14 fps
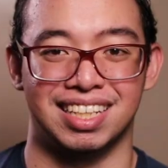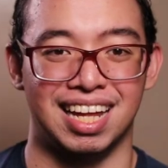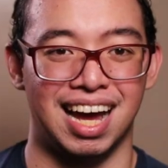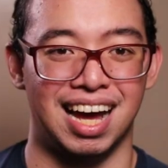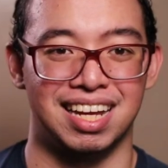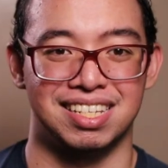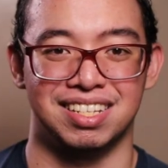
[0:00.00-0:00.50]
it
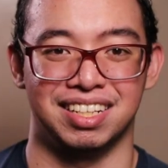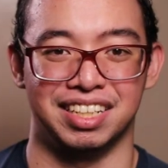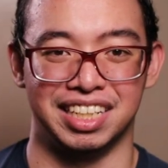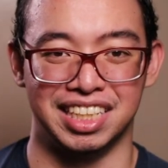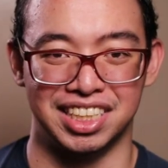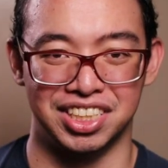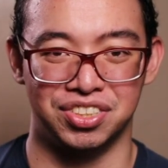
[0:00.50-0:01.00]
has an
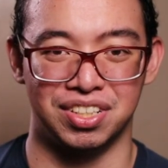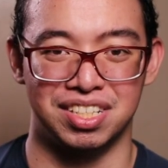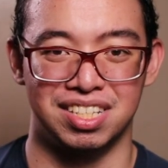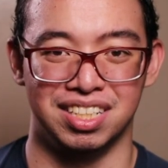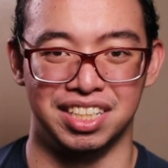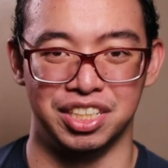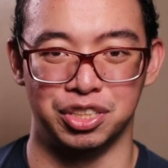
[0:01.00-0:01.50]
English
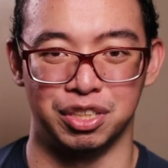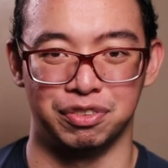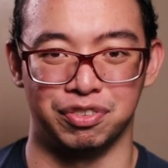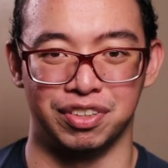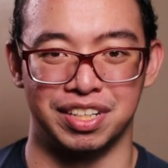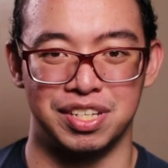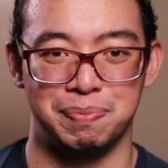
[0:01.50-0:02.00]
translation
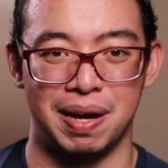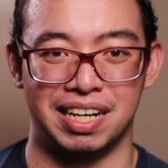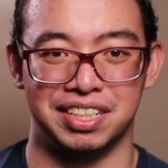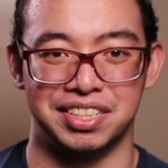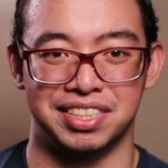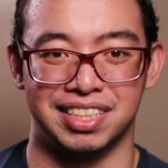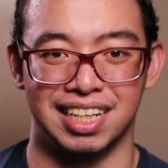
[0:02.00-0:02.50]
for the
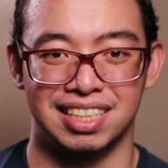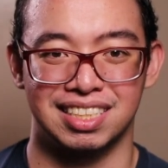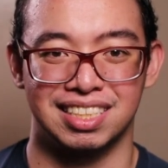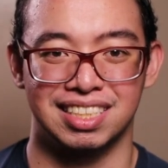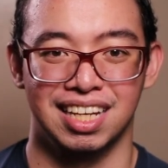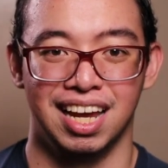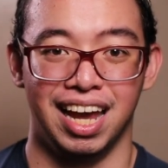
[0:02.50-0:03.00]
Spanish
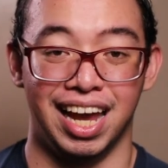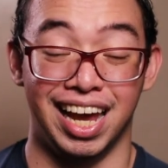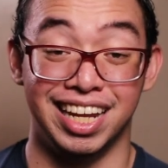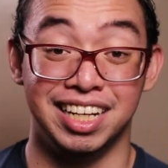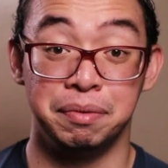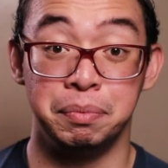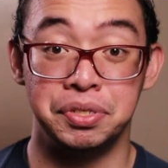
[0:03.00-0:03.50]
text,
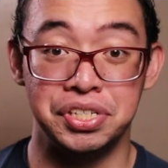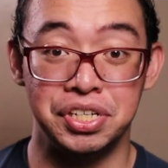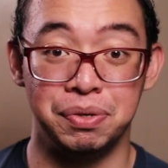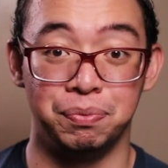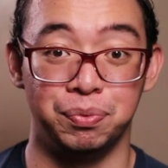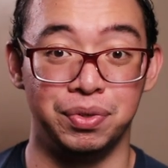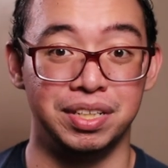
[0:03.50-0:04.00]
and the
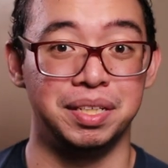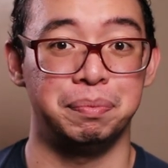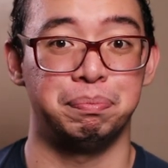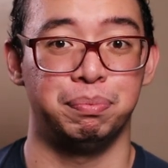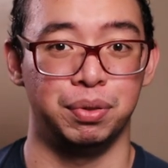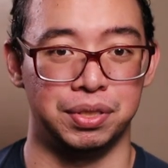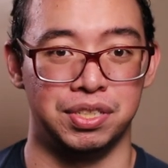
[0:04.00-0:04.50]
museum really
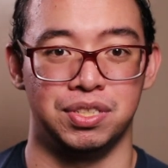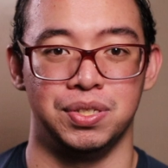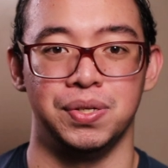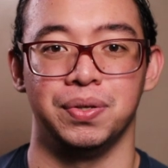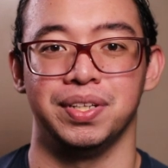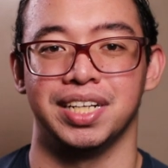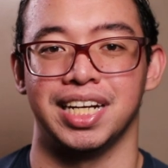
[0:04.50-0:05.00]
puts
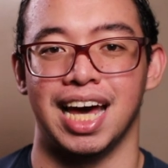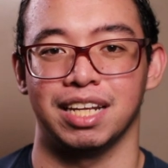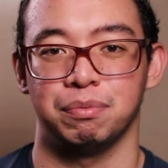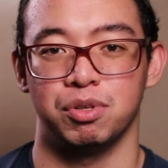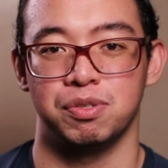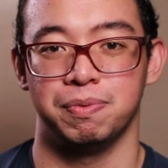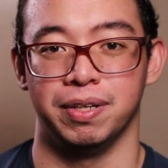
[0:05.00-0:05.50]
you in an
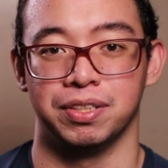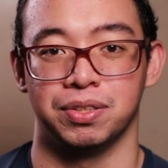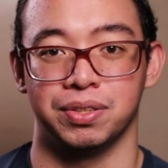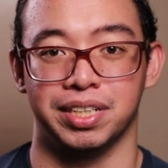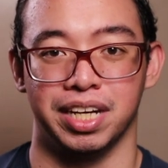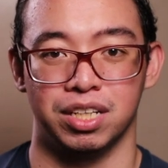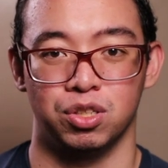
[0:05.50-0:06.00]
atmosphere
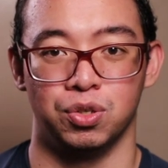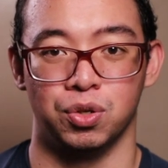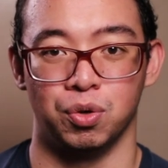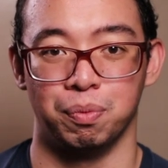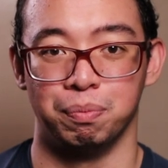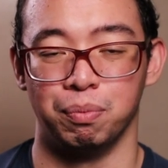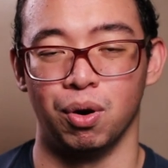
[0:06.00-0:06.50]
to get to
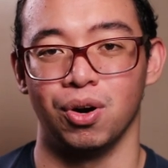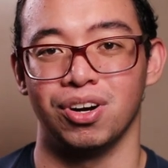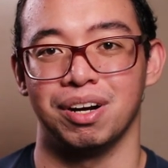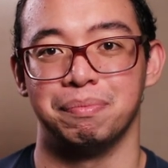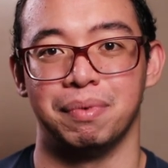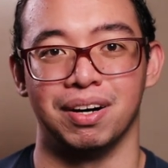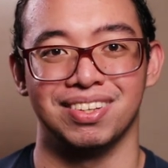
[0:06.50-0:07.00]
know more
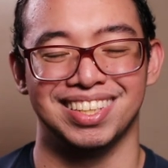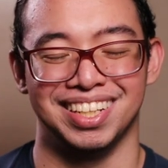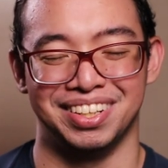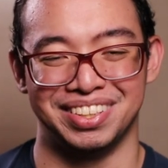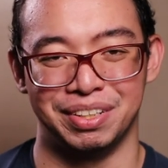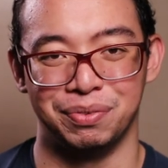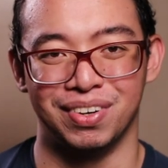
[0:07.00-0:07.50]
about
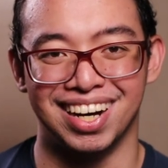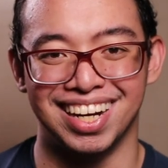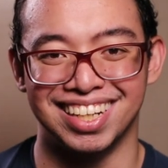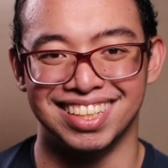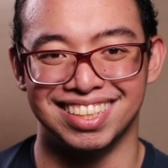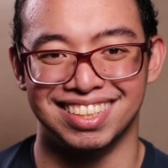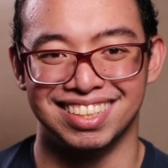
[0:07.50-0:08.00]

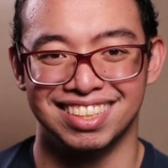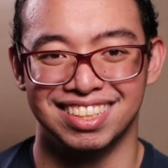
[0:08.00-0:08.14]
Teotihuacan.